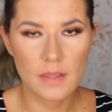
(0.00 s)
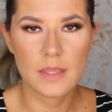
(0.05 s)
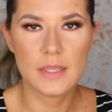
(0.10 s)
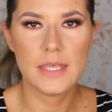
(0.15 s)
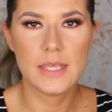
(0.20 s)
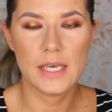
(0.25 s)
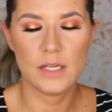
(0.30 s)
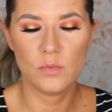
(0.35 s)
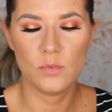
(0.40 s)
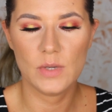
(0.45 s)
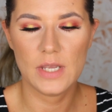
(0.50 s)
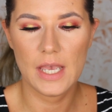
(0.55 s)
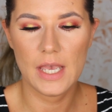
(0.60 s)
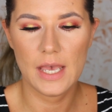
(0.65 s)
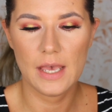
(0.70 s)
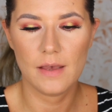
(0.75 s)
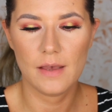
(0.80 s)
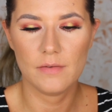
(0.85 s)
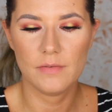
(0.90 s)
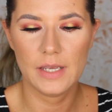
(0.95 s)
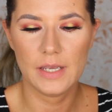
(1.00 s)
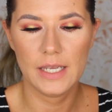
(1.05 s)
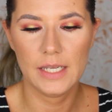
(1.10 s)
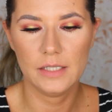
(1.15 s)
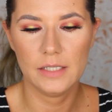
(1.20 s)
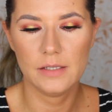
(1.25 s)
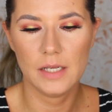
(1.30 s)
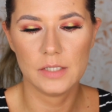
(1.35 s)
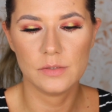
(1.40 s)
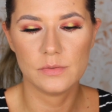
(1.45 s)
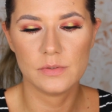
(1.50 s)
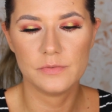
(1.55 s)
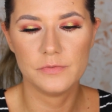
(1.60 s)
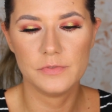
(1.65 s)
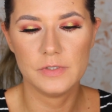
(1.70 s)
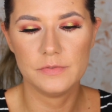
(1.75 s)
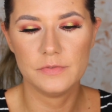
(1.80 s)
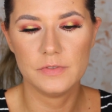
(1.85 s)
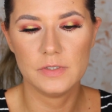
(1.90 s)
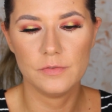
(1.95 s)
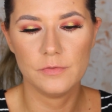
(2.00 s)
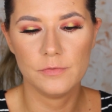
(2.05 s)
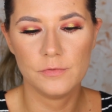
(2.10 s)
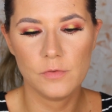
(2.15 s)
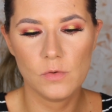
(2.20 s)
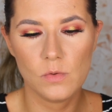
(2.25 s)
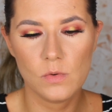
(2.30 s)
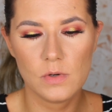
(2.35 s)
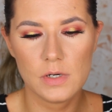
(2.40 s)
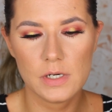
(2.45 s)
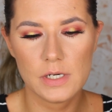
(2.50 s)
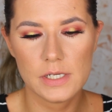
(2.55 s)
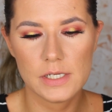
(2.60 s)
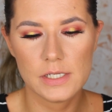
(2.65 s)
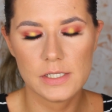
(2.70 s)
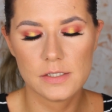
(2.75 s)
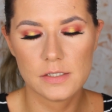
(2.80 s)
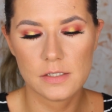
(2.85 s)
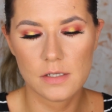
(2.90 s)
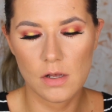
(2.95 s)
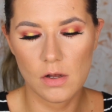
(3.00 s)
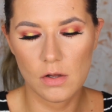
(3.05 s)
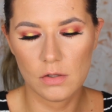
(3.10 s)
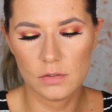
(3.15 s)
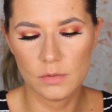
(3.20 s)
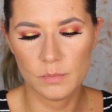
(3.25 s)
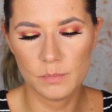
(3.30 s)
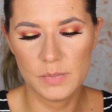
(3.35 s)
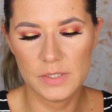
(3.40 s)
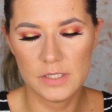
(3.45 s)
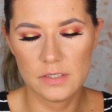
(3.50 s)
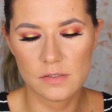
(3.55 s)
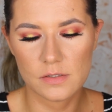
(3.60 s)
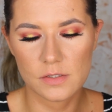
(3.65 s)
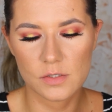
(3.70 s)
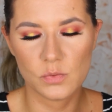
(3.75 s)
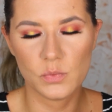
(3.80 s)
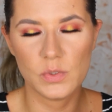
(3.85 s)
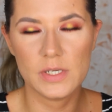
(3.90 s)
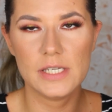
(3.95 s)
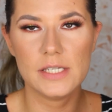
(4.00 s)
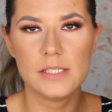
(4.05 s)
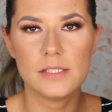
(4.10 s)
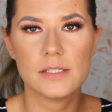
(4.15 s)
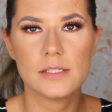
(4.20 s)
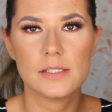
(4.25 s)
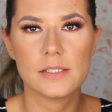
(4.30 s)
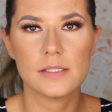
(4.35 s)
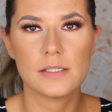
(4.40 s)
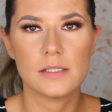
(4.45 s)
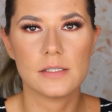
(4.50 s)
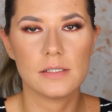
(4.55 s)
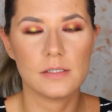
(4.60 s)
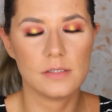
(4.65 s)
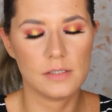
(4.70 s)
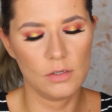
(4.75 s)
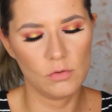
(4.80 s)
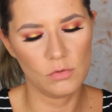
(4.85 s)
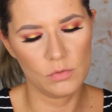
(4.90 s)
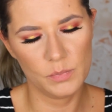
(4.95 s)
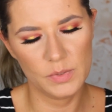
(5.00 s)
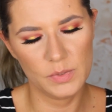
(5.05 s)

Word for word: Then we have eight hundred fifty-four. It's called Bitten Sweets or